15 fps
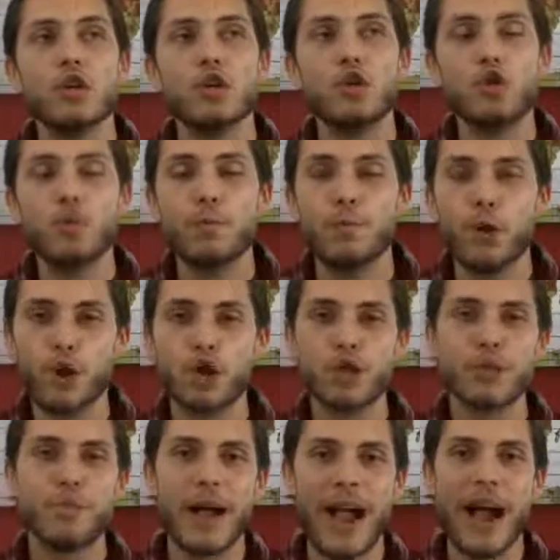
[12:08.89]
to
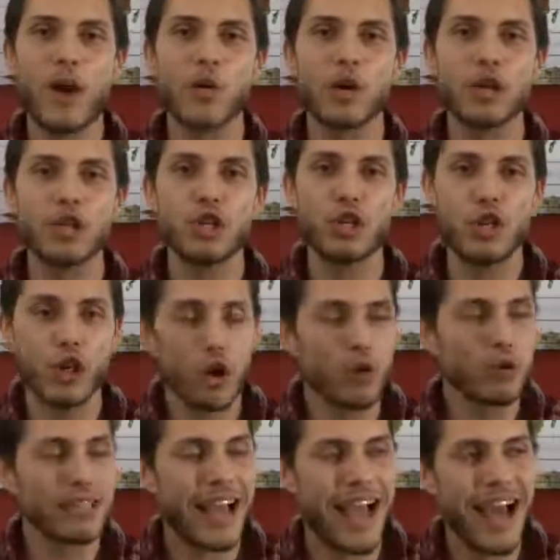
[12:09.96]
push power to
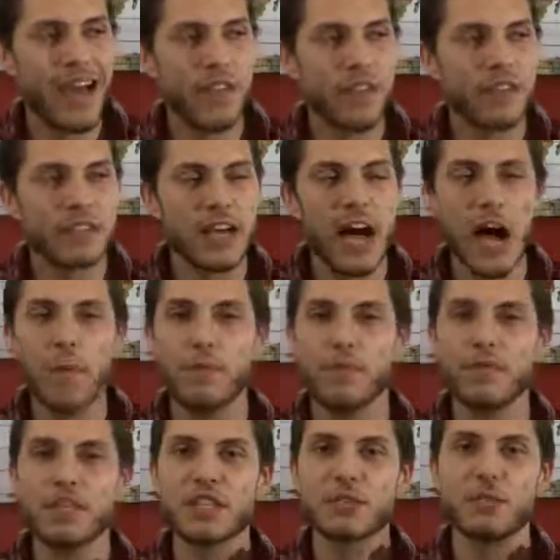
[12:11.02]
those at the top
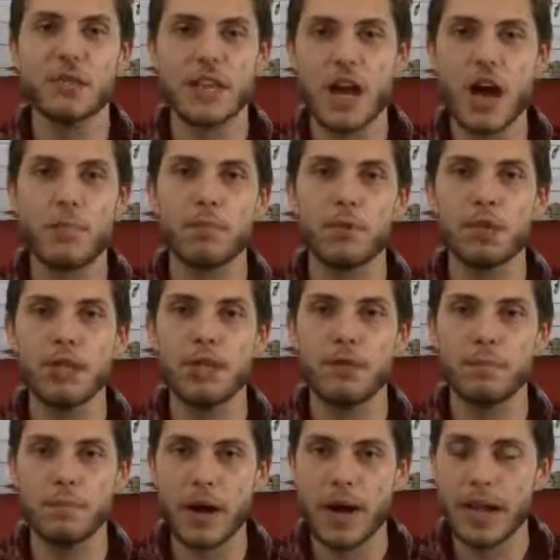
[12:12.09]
of this monopoly
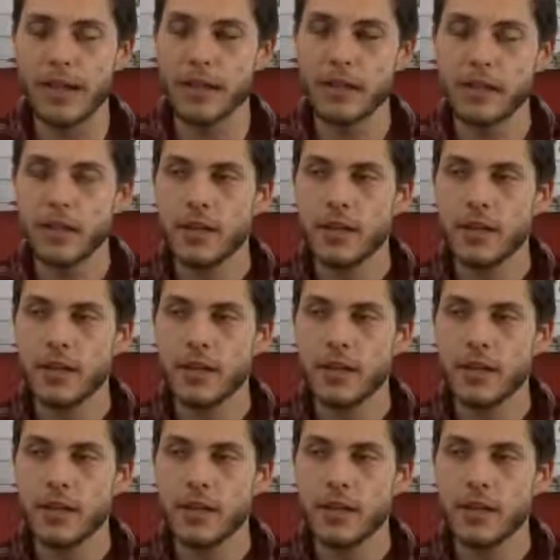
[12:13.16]
by